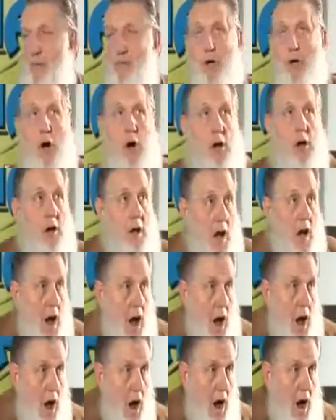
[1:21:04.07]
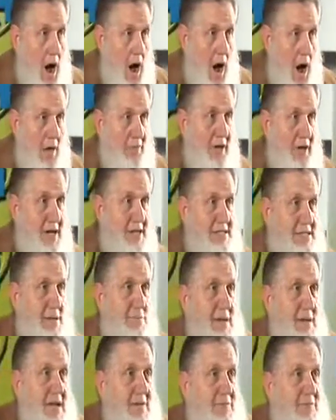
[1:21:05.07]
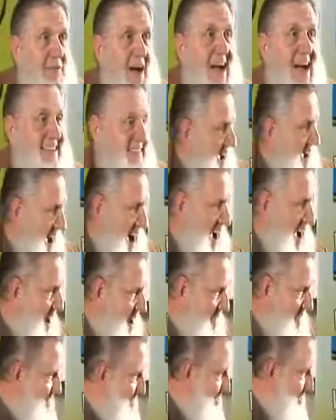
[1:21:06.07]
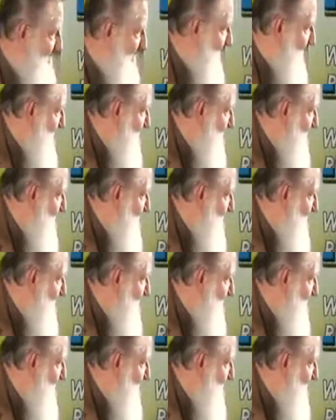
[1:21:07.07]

going, I thought he's a big fat guy. How is he going to get